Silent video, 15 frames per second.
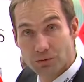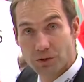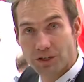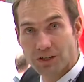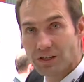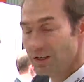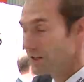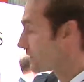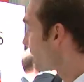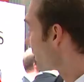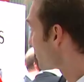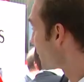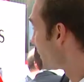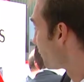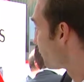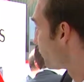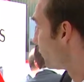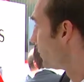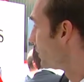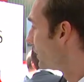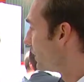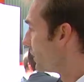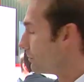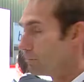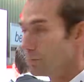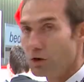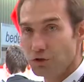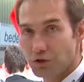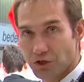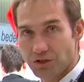one is actually a full
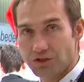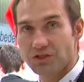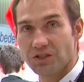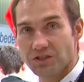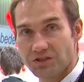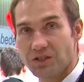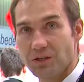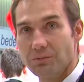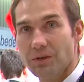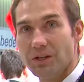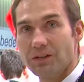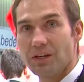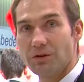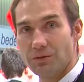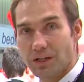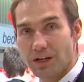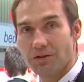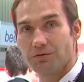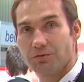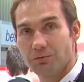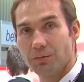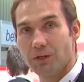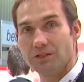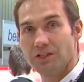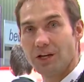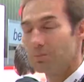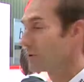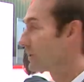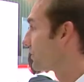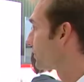motion system that we have built up here